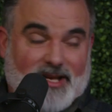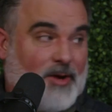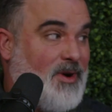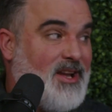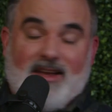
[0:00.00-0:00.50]
Like
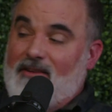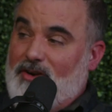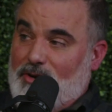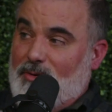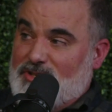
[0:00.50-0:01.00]
we didn't ever
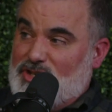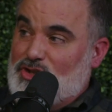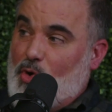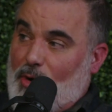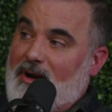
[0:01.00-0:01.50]
do a
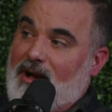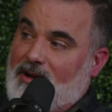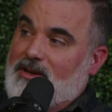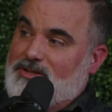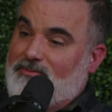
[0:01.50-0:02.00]
store bought
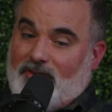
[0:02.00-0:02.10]
costume oh.